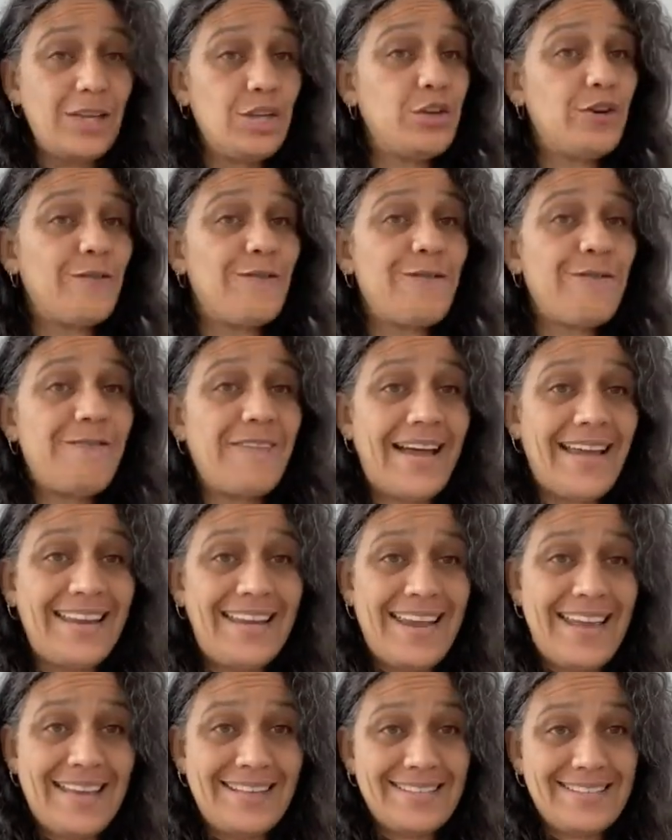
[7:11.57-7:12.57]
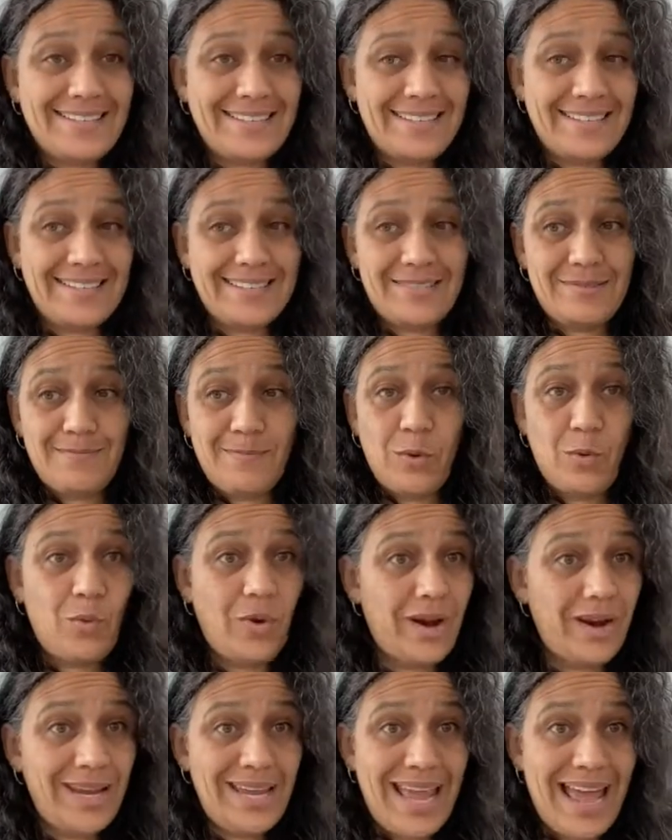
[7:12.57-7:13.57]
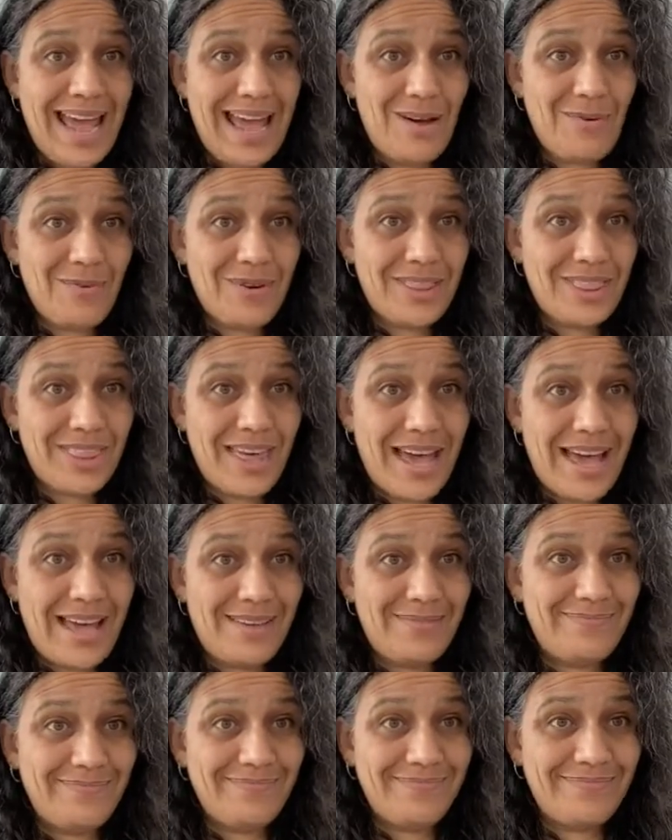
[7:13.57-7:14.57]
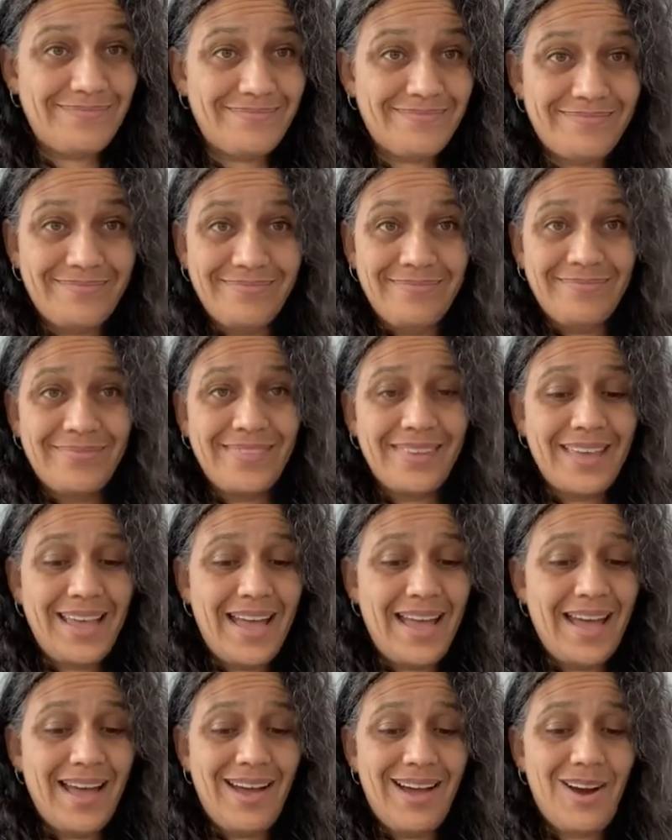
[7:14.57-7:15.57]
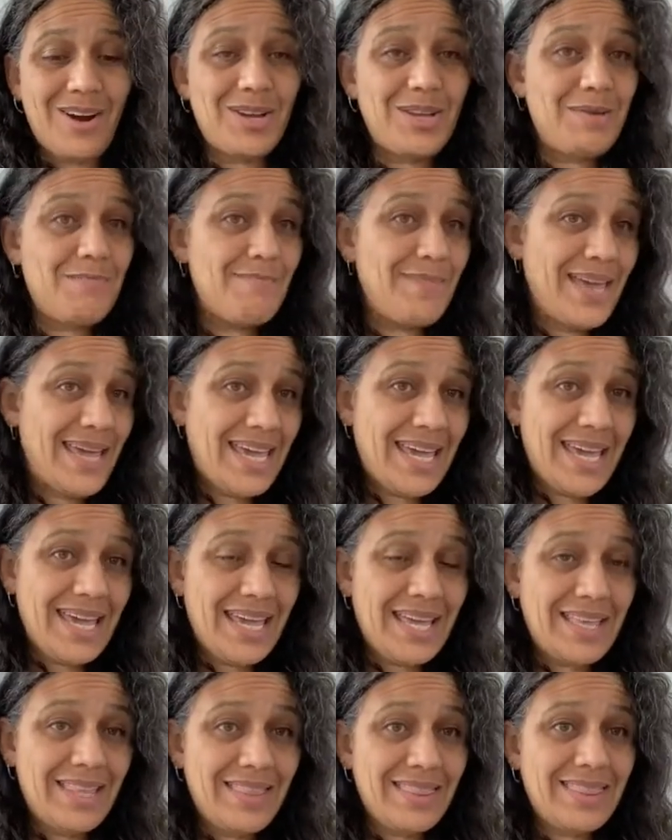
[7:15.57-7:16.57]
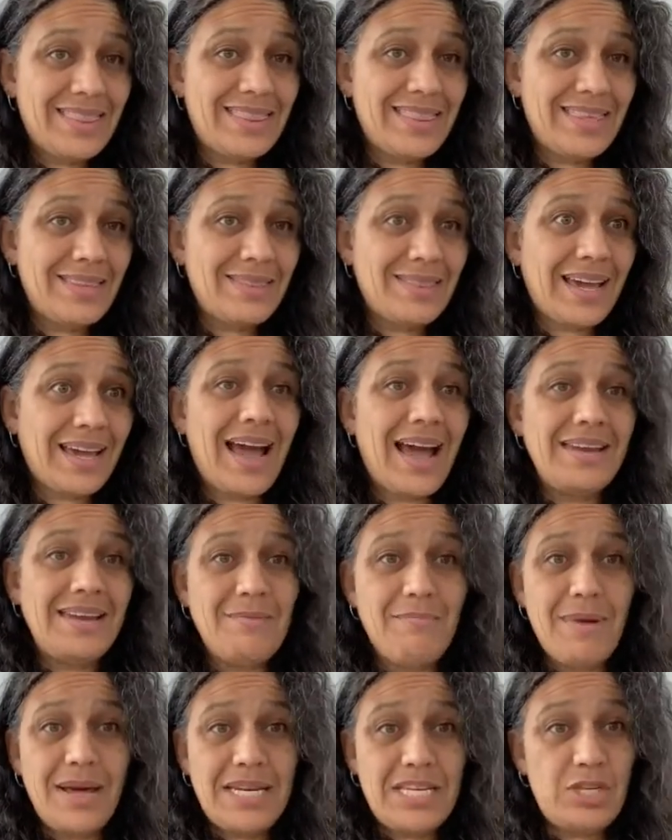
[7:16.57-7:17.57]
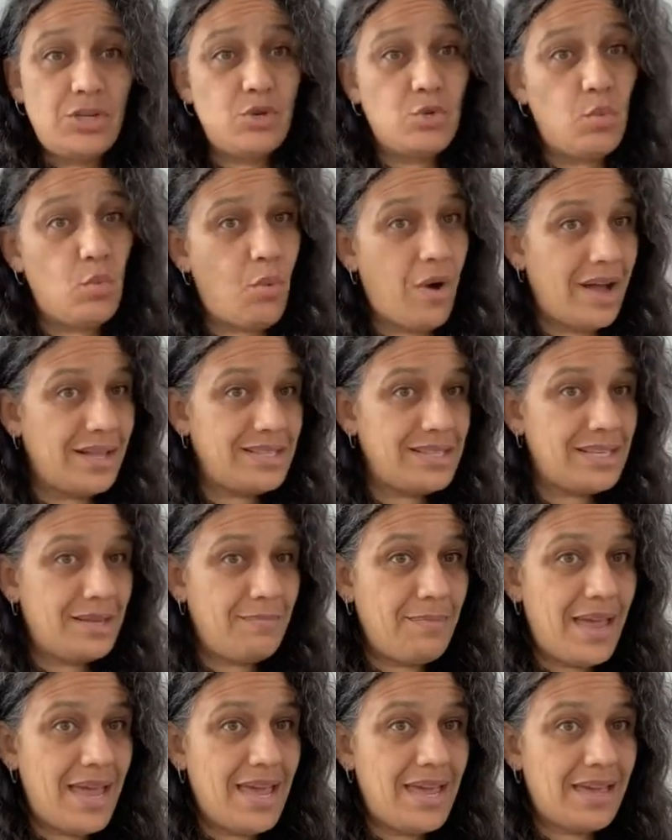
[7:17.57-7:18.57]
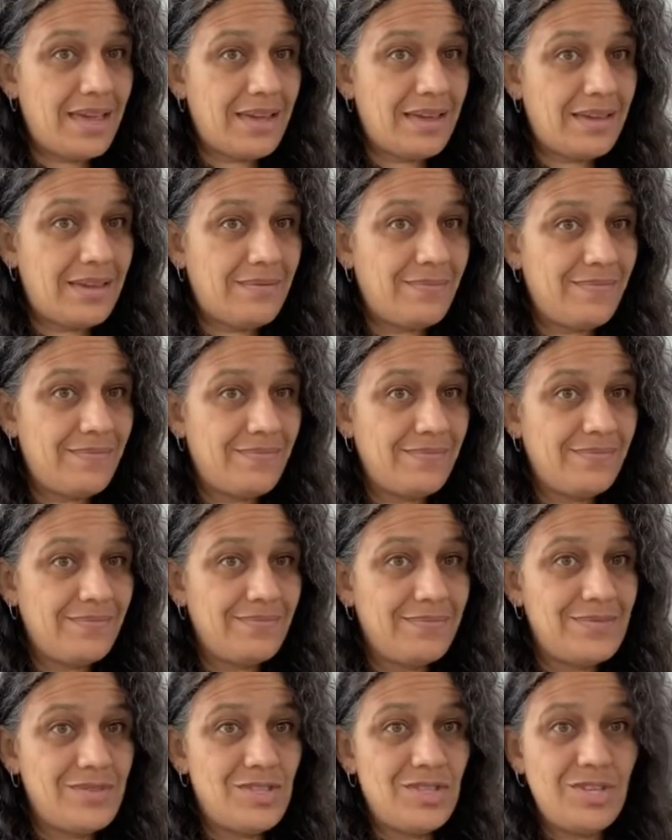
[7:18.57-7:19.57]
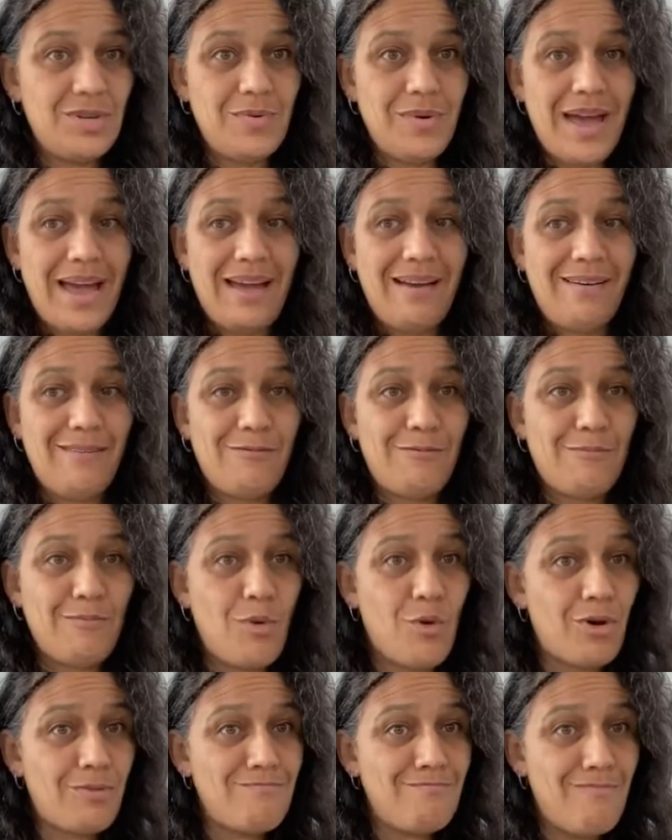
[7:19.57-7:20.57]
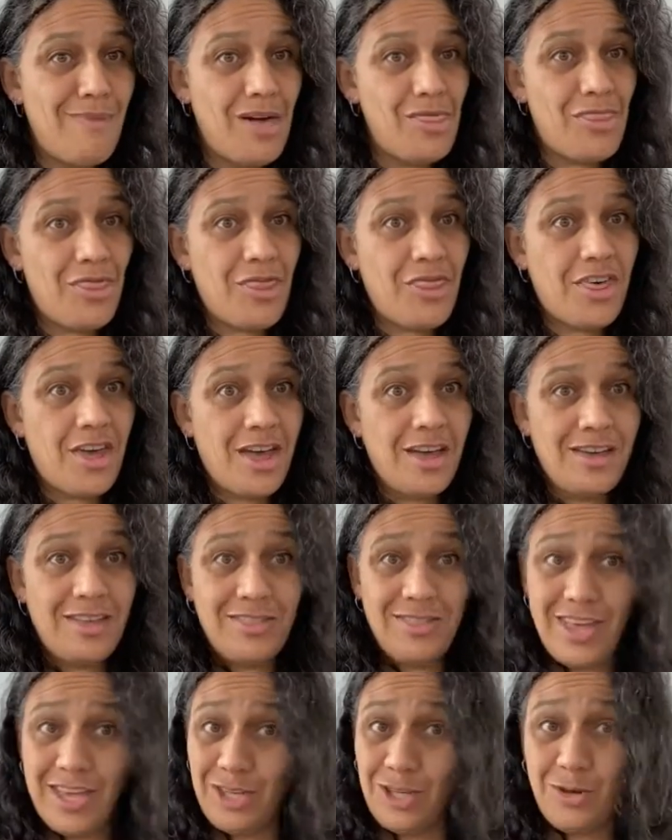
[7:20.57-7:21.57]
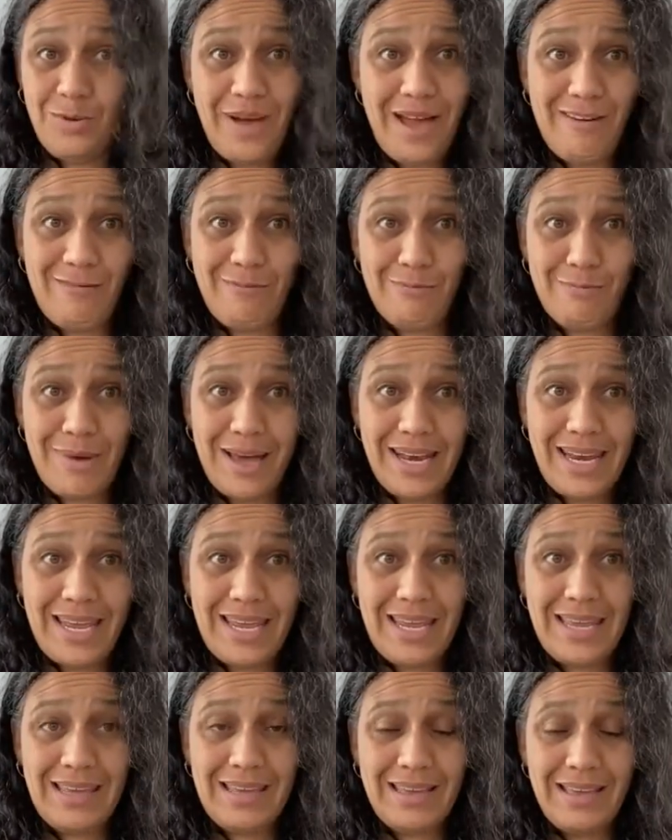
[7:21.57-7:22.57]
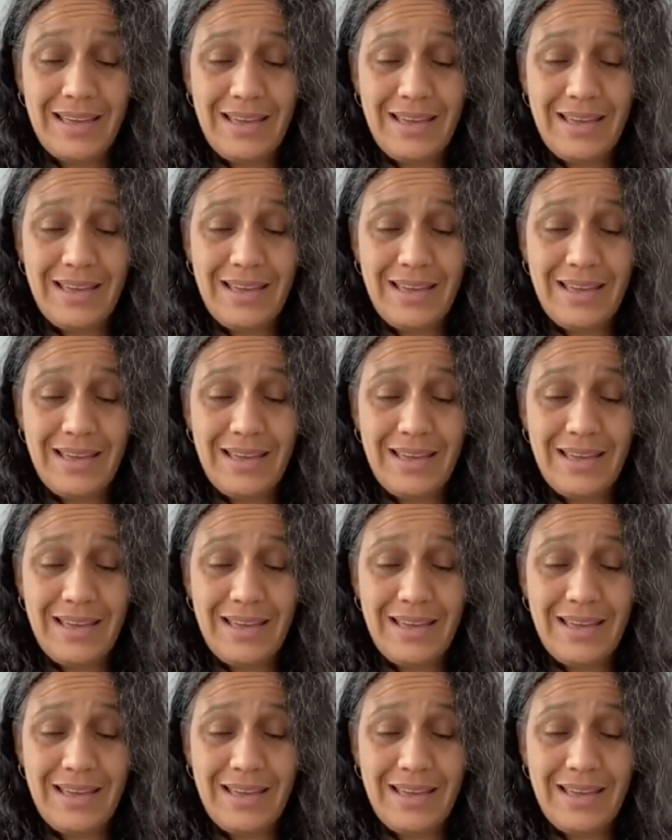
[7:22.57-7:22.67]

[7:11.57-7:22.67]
Your finances. Where are you at with that? Are you making the kind of money you want to make? Do you have more month than you have money?